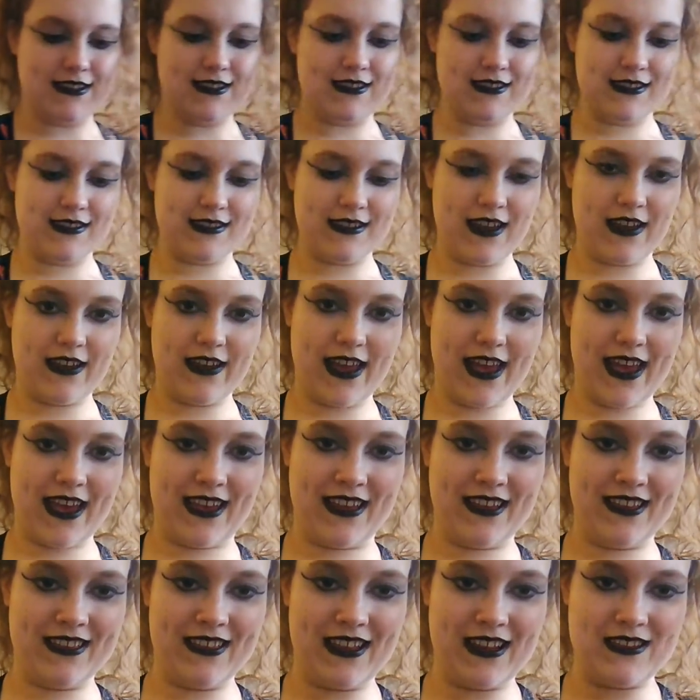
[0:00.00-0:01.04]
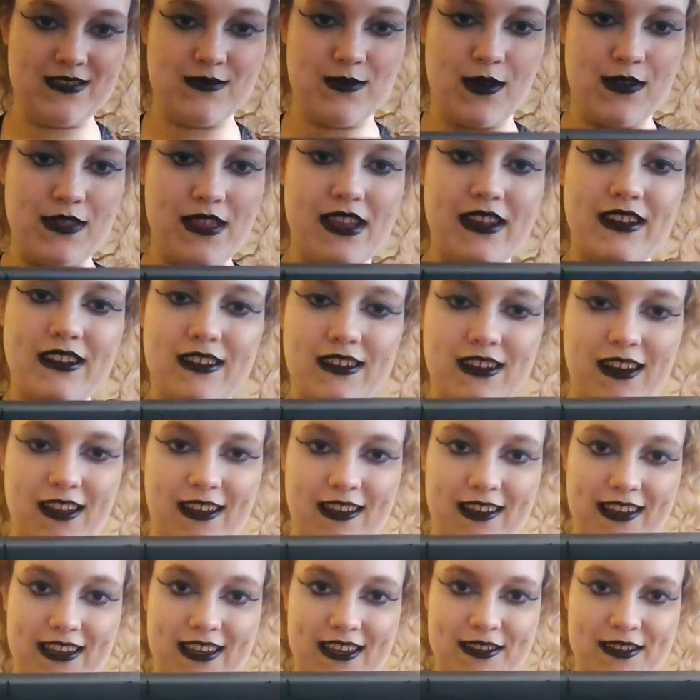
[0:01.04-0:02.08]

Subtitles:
So yeah, that's what they look like.